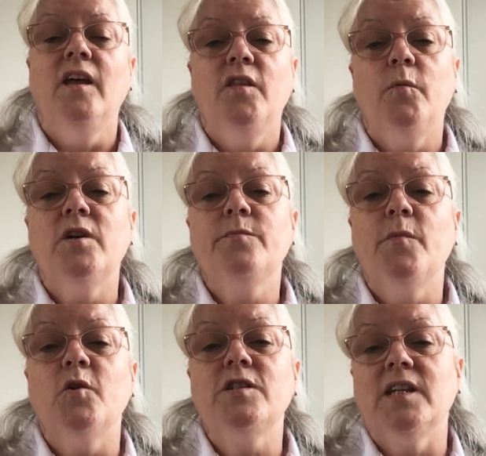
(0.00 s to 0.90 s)
The word
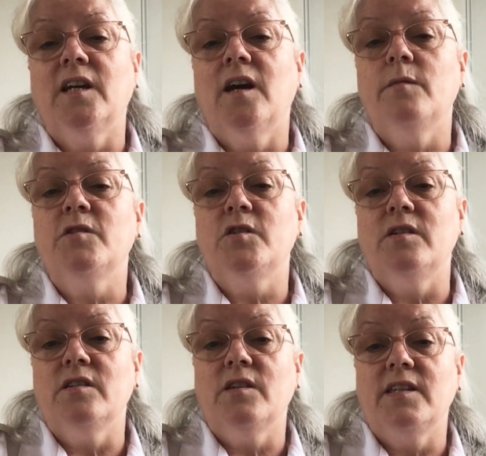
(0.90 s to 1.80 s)
Maundy comes
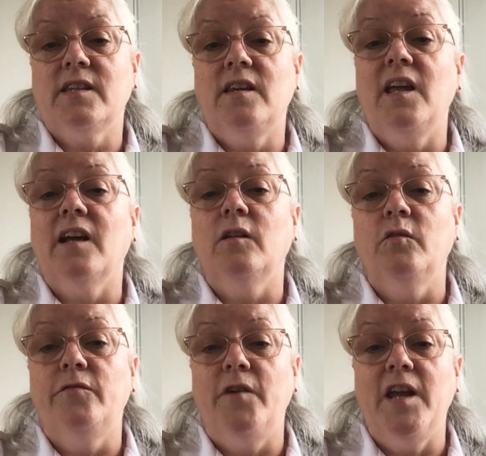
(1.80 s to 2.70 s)
to us as an
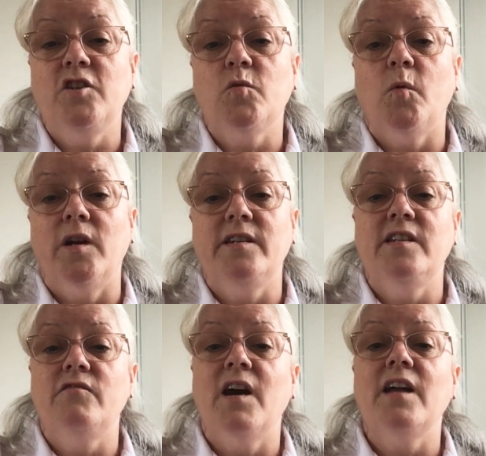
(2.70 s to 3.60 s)
Anglo-French word
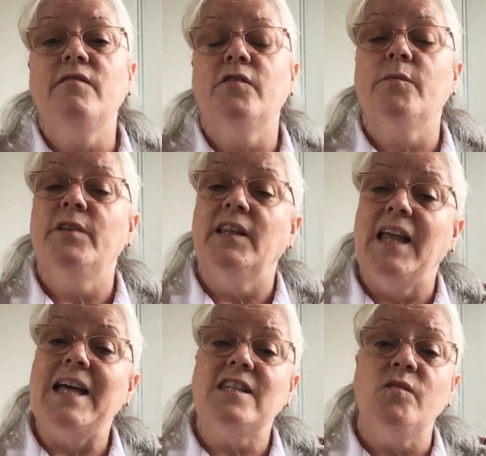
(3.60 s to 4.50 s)
derived from the
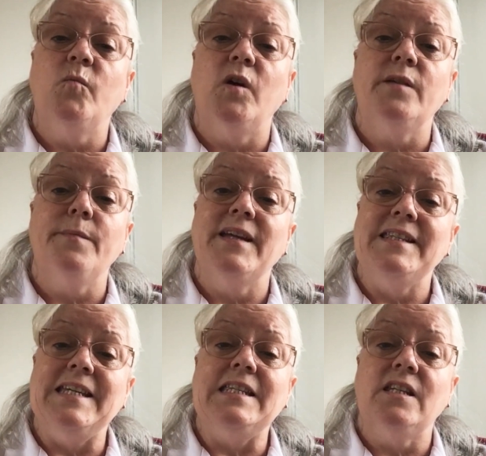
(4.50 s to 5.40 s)
Latin word
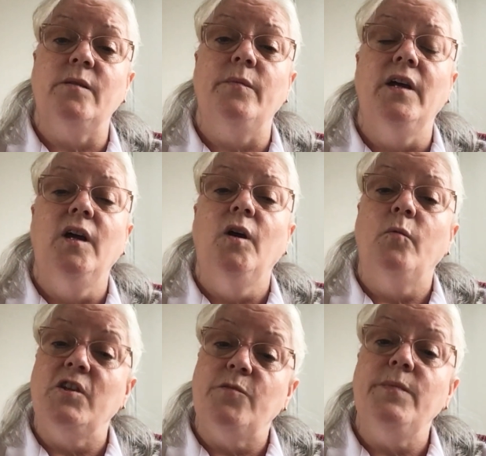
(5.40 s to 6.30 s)
mandatum,
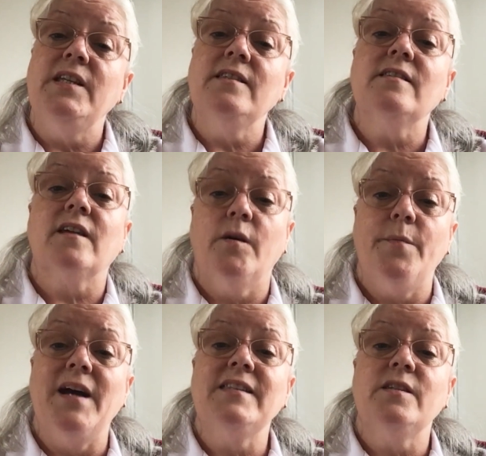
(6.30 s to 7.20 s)
which means
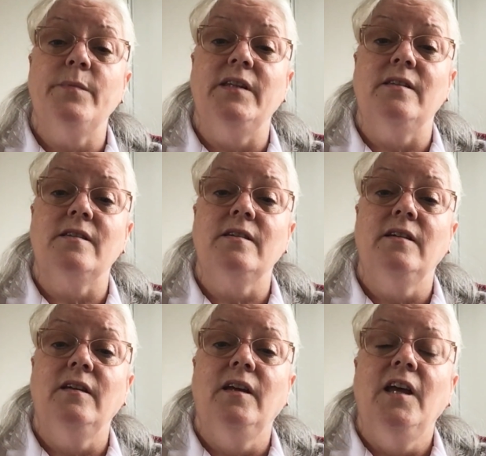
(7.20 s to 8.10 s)
commandment.
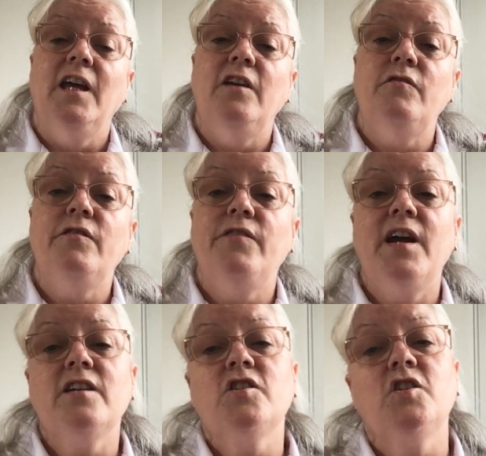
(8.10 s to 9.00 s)
It
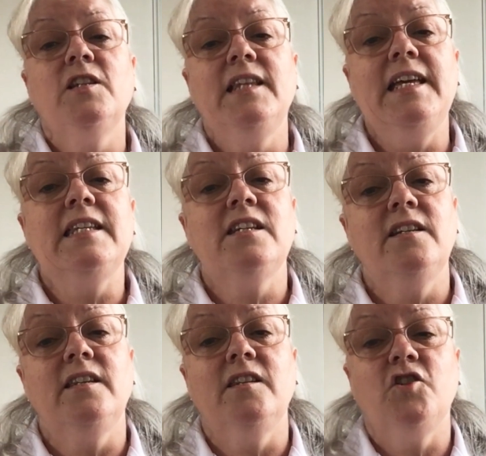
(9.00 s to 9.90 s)
refers to later
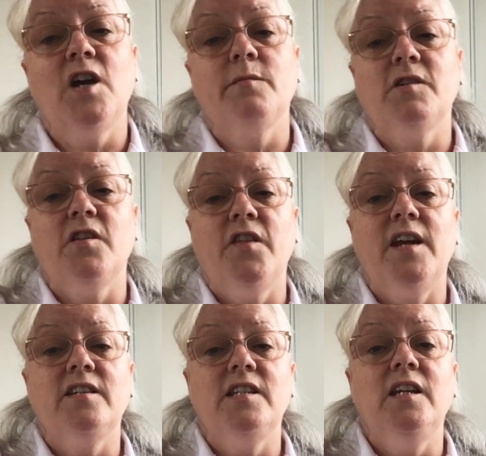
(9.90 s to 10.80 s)
in the chapter
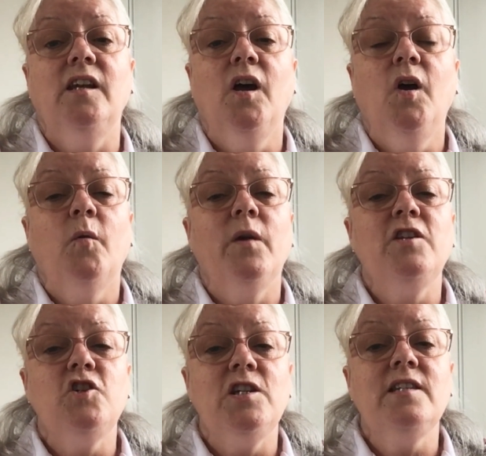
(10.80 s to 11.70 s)
13,
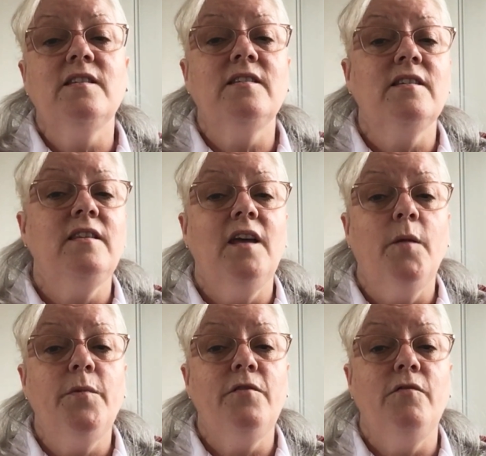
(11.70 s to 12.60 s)
when Jesus in the
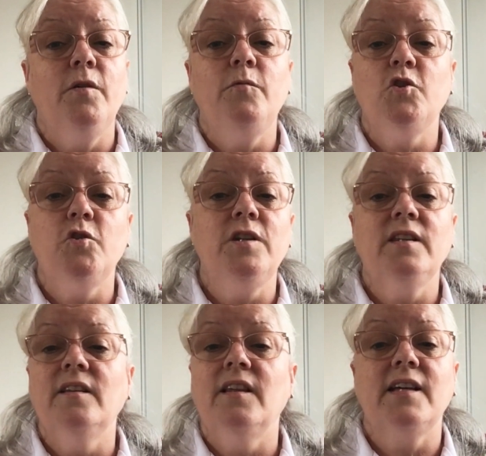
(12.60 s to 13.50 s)
upper room
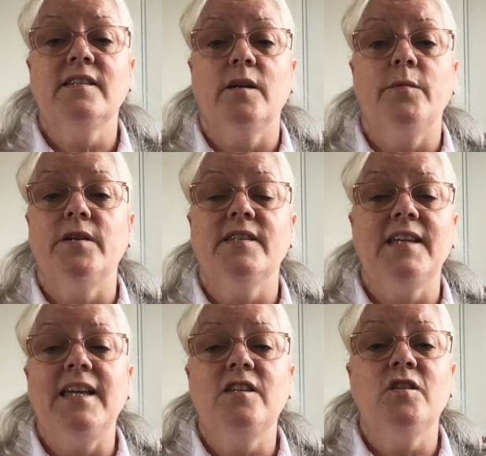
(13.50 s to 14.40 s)
during the Last Supper
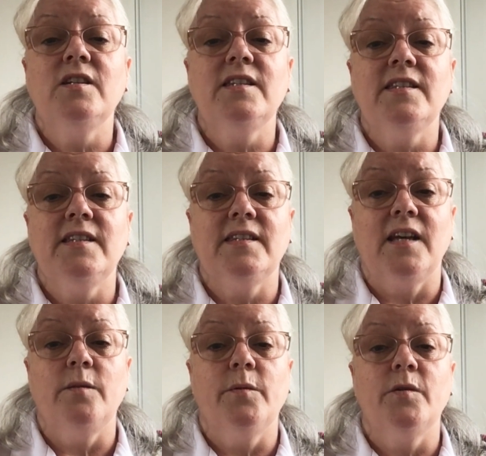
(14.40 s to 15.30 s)
said to his
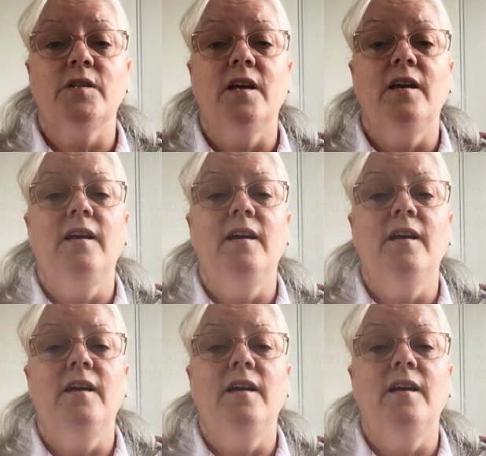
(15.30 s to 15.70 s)
disciples,